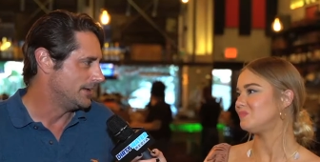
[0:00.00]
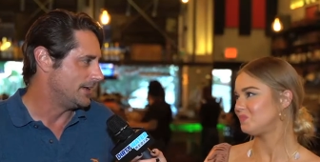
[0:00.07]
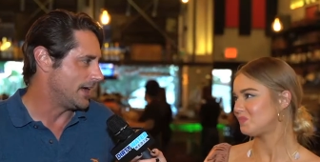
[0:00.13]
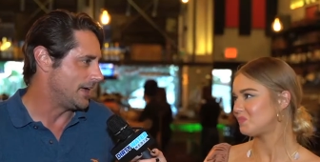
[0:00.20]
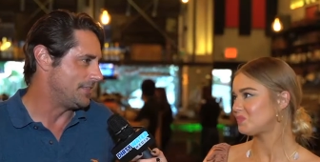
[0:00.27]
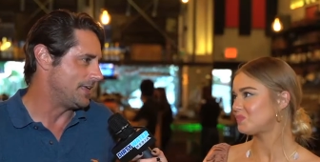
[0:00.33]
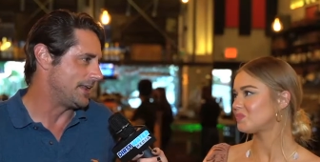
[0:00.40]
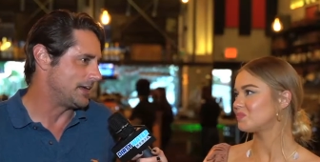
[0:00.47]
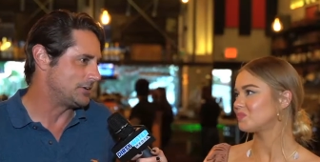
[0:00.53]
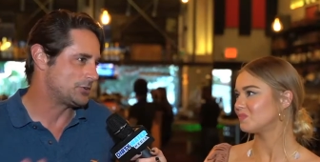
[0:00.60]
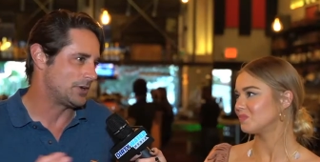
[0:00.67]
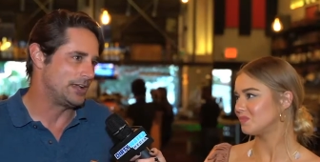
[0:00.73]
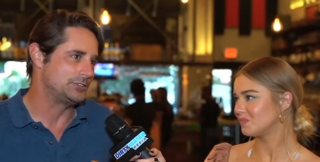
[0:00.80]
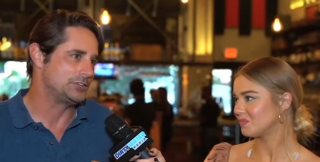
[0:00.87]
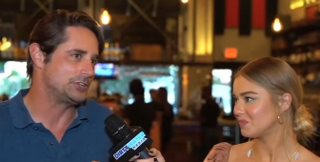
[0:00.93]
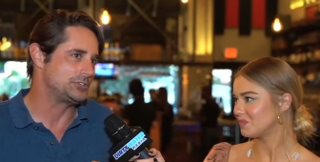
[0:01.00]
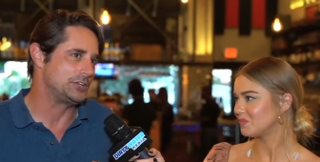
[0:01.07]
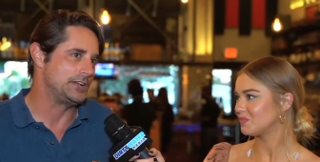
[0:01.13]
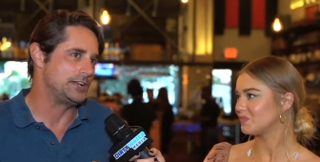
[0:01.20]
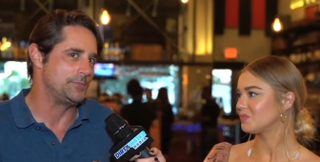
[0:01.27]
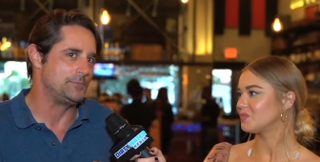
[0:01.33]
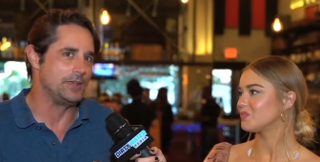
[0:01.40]
Speaker 1: And then I
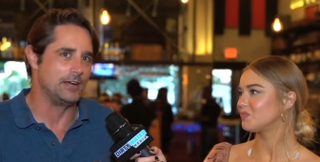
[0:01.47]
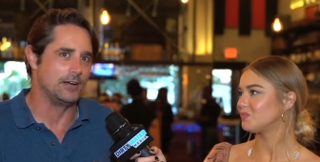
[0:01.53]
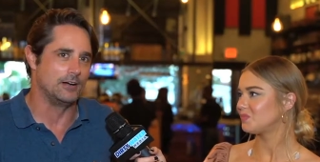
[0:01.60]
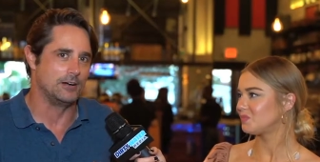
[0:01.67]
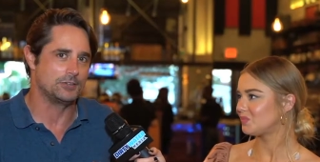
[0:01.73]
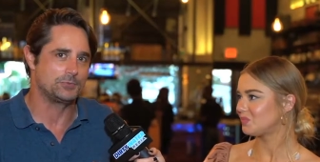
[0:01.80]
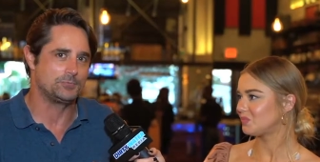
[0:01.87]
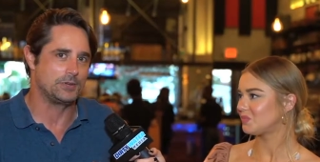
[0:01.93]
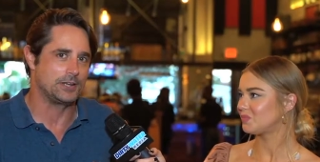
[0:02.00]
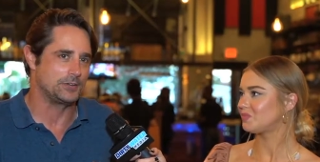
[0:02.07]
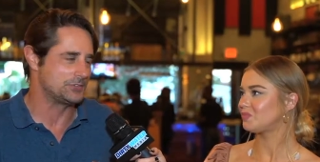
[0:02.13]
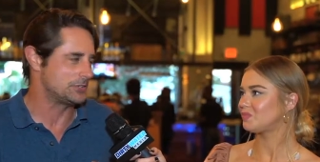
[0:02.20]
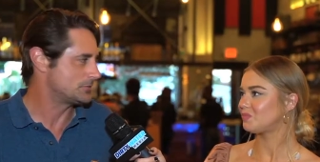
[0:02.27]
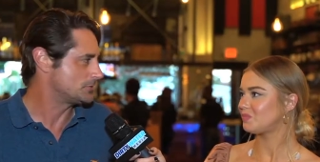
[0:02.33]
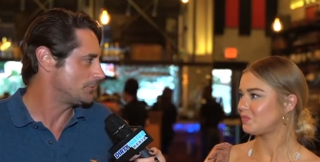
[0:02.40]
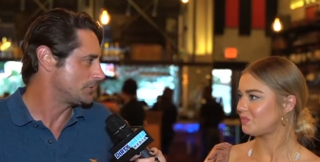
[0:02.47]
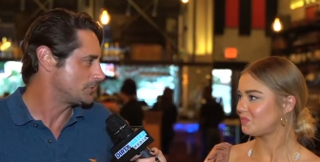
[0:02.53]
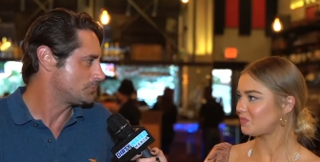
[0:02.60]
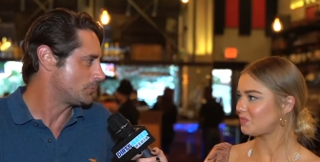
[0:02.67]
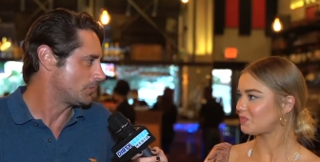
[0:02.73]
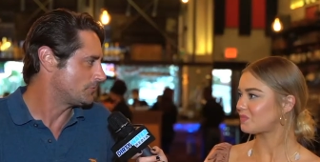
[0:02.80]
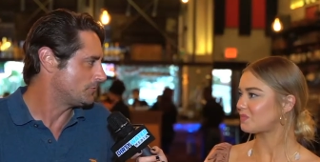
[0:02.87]
transitioned into beers because it's so much
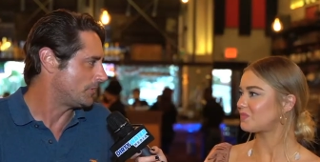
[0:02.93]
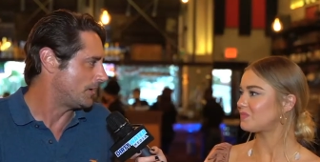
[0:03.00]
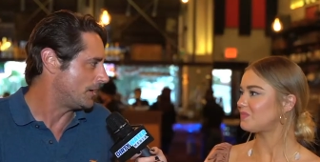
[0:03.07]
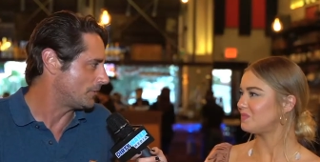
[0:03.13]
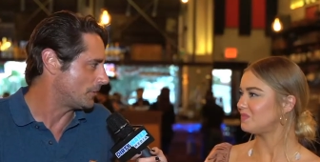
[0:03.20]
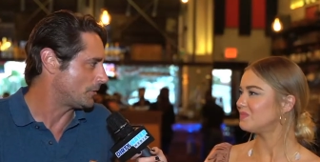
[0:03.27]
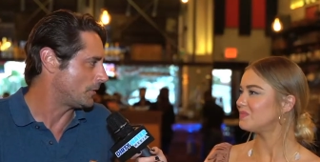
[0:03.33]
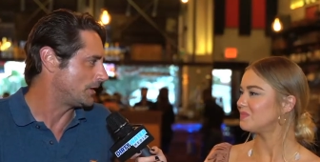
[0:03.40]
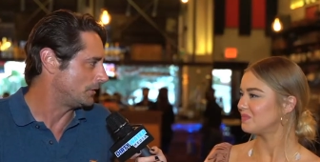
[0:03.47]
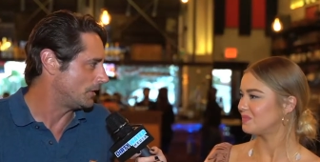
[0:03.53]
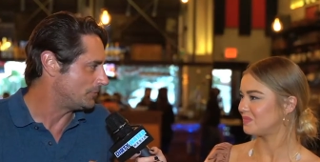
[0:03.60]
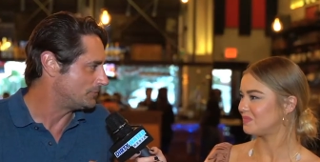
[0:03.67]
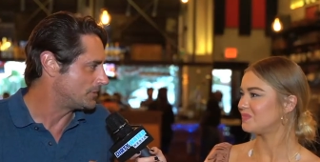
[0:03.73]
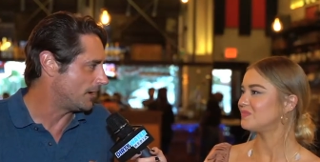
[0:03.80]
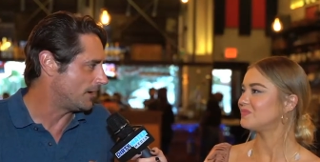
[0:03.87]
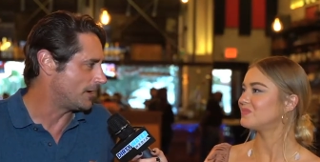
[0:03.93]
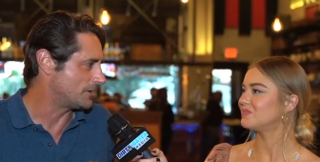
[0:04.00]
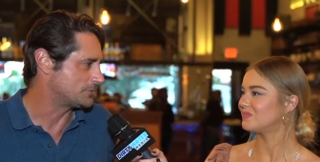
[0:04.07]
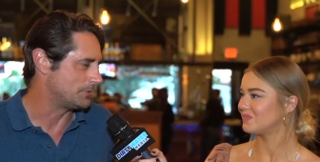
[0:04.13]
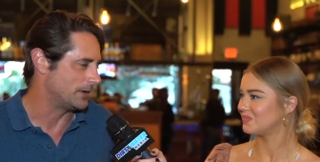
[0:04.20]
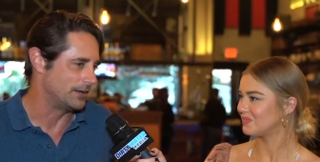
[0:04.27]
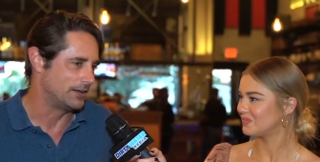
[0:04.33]
more fun, although I love
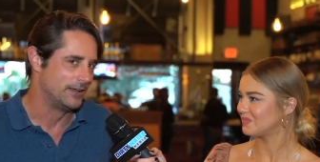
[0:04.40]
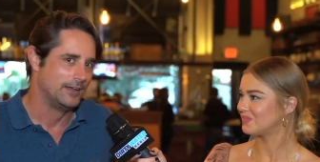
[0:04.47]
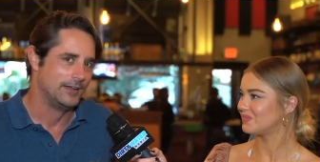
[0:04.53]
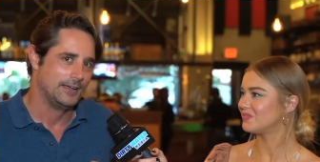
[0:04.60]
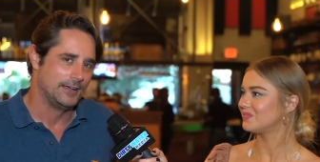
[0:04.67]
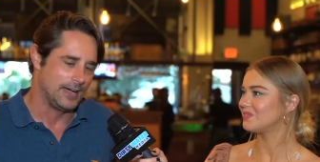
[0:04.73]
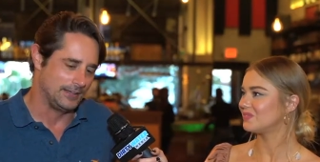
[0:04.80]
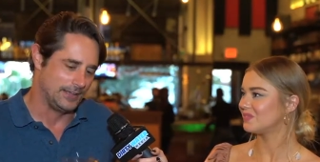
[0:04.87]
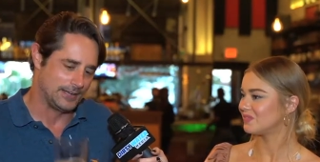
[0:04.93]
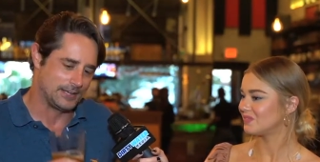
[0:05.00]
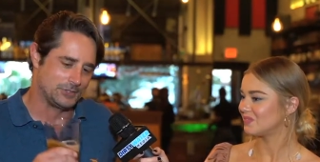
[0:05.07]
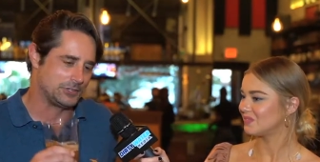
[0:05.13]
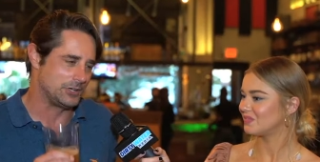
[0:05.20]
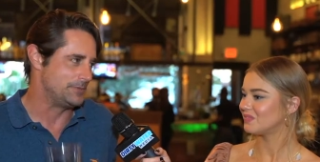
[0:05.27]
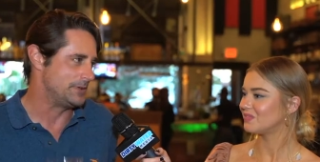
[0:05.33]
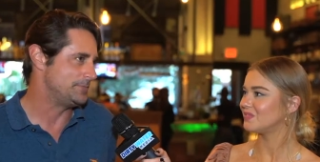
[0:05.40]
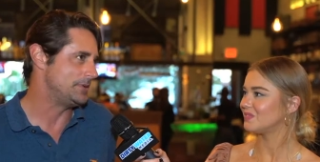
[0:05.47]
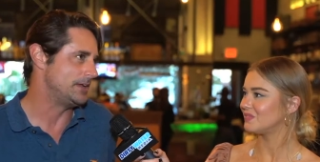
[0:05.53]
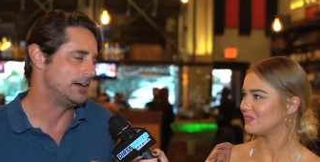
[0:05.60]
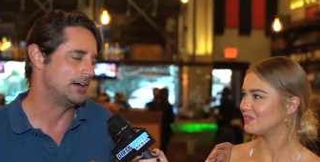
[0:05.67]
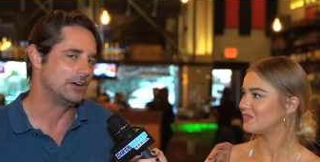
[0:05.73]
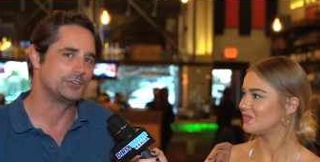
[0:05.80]
dogs, but I like consuming
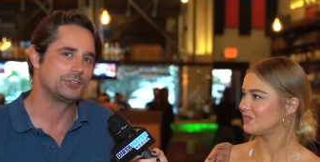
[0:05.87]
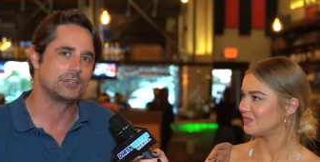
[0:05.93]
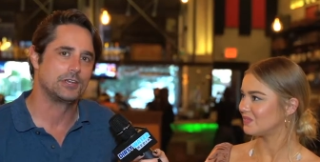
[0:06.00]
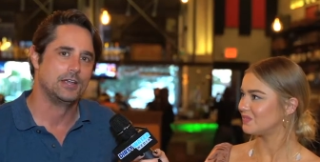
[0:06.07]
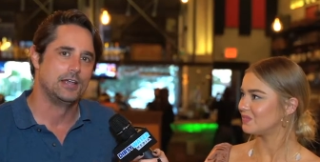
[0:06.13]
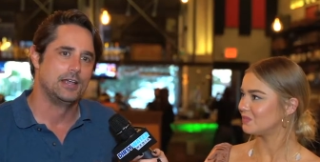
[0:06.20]
beers.